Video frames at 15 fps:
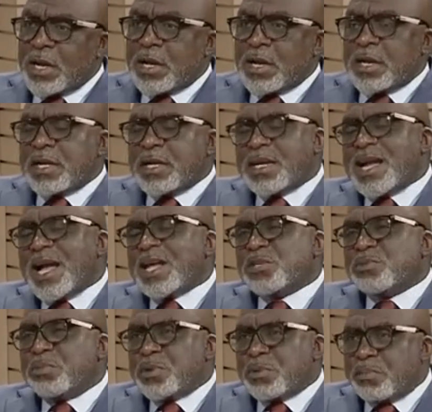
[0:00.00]
He has
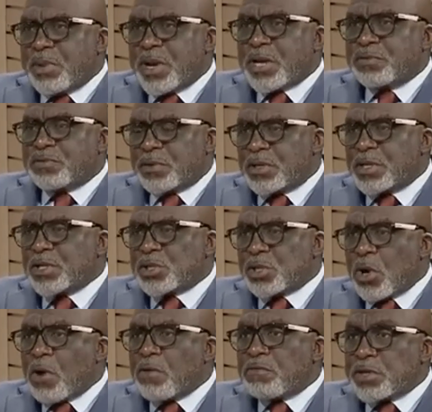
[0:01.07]
prepared for this
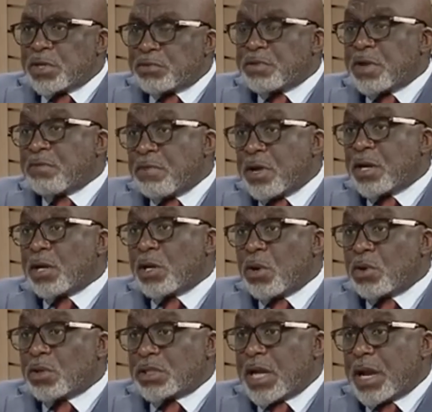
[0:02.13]
office for a very
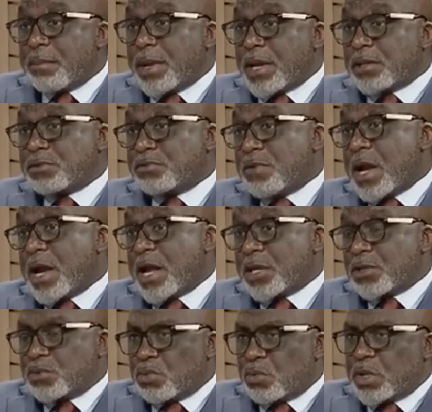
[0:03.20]
long time, as far
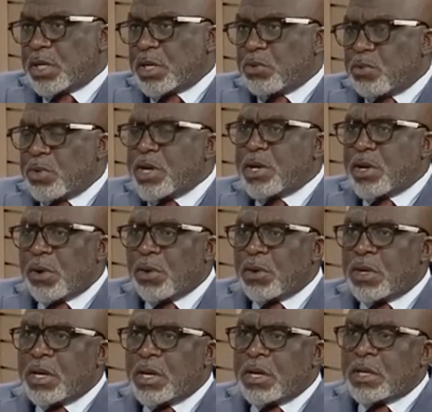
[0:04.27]
as we know.
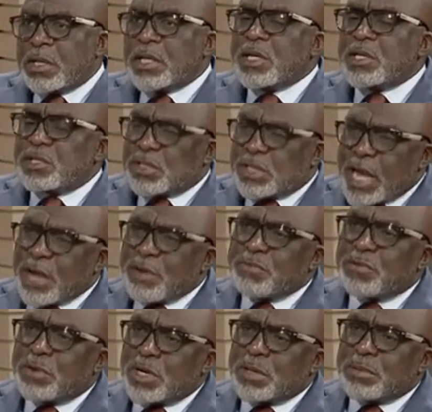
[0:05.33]
It's time
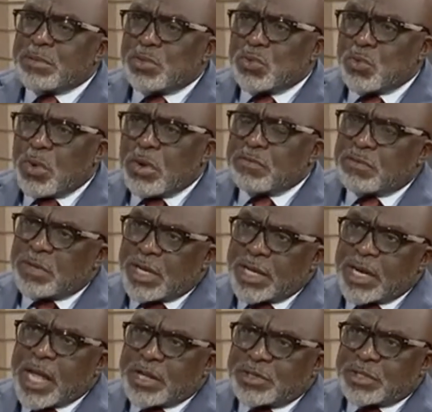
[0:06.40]
for him to work for
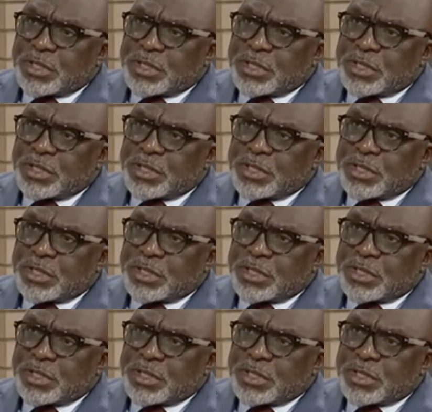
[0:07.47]
legacy.